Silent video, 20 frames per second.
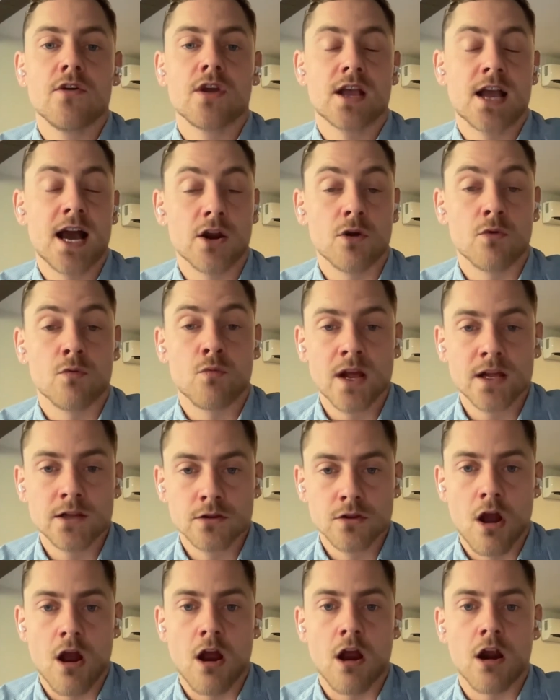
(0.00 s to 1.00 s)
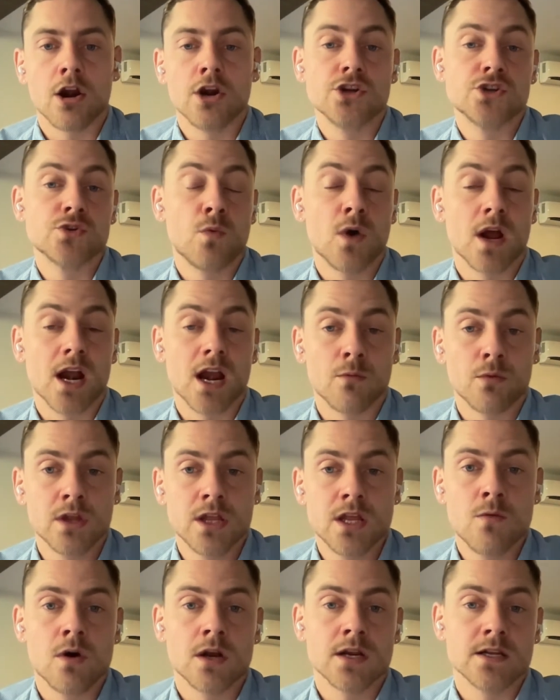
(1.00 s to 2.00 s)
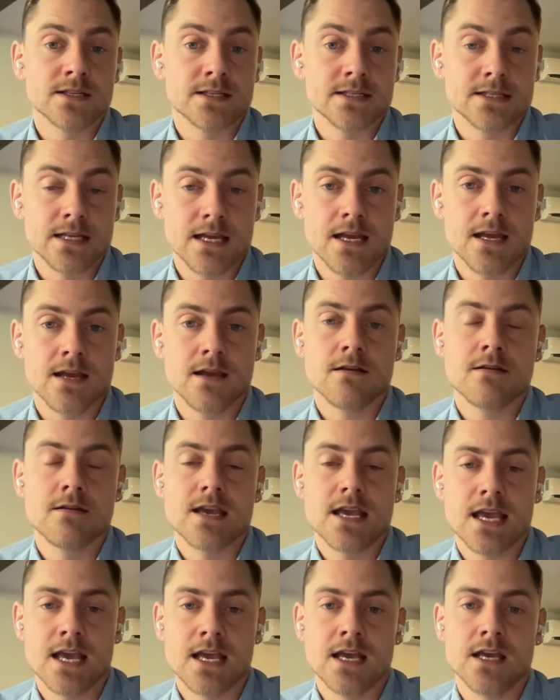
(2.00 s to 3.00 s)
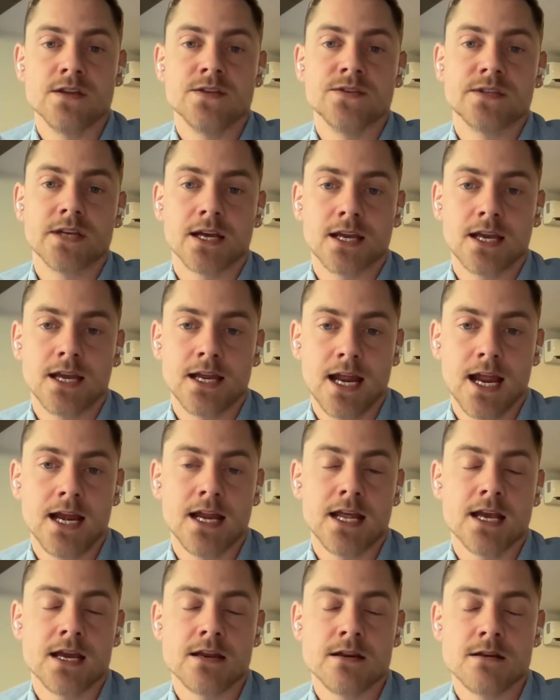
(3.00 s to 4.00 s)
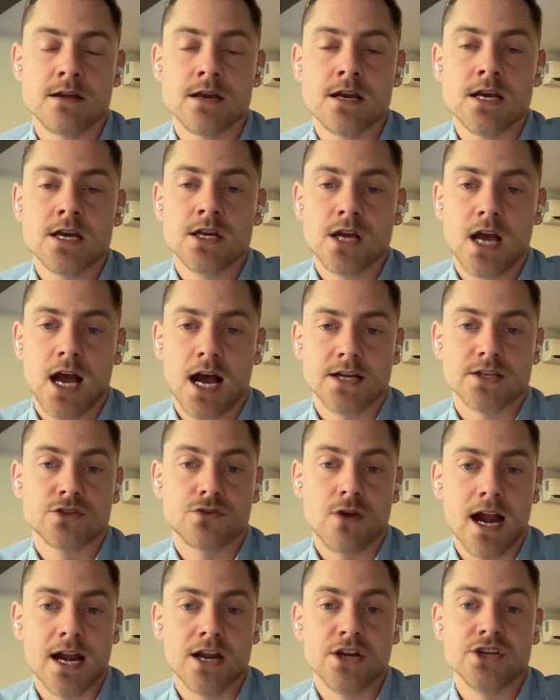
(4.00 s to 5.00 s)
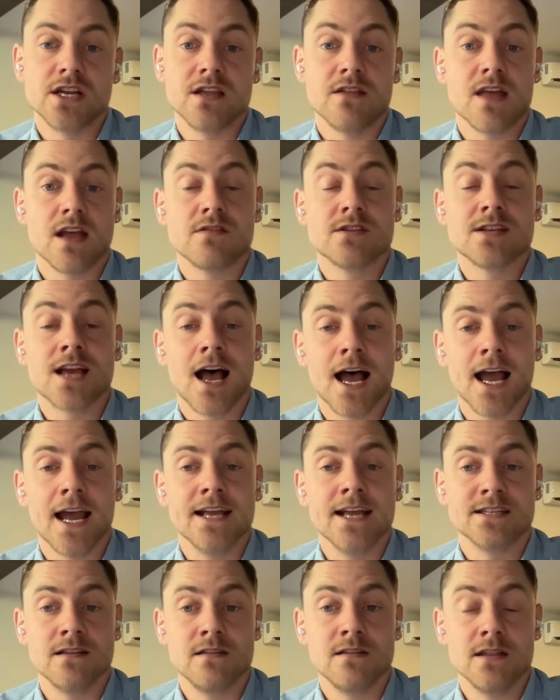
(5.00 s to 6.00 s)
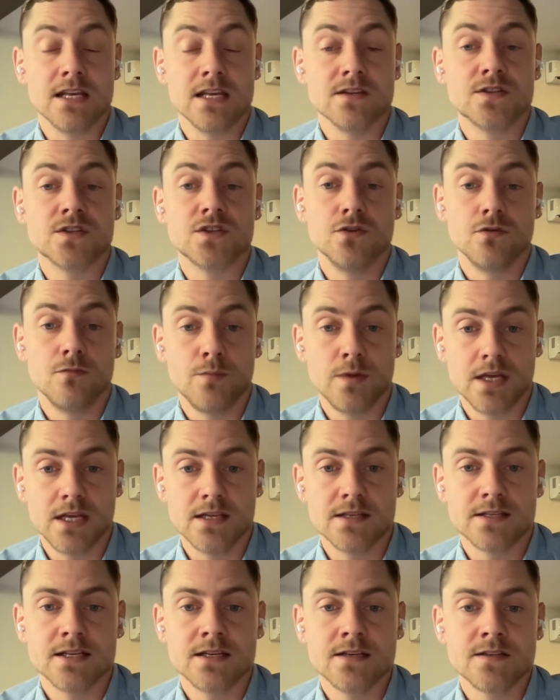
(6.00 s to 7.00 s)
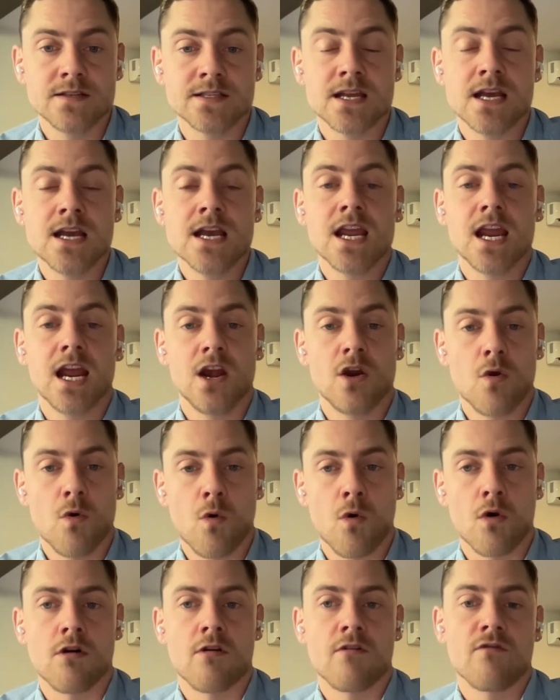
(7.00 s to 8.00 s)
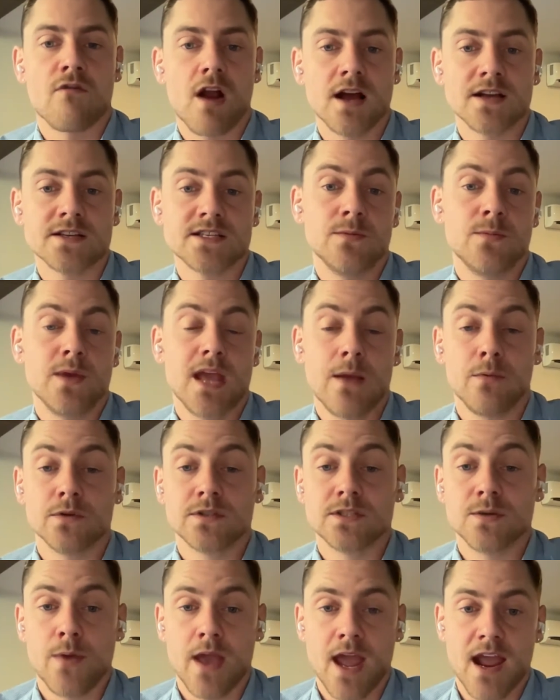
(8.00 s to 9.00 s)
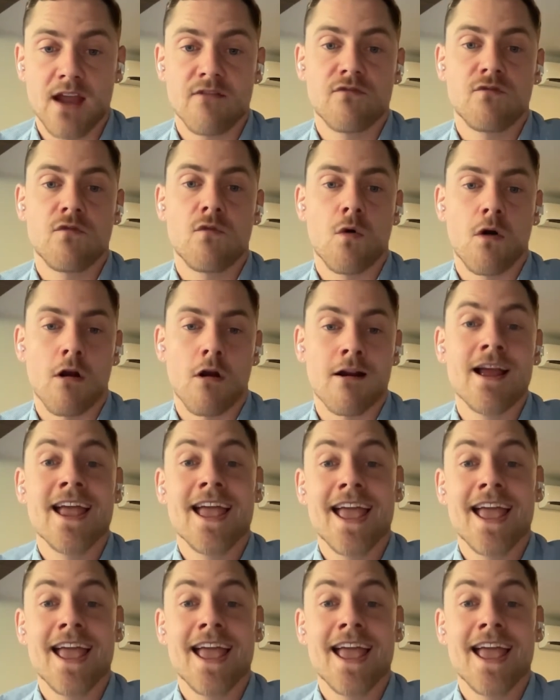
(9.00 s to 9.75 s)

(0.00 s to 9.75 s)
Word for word: kind of writ large, what I really want to see is a Canadian uh, strategy that ties in these two pieces in order for us to be able to pay for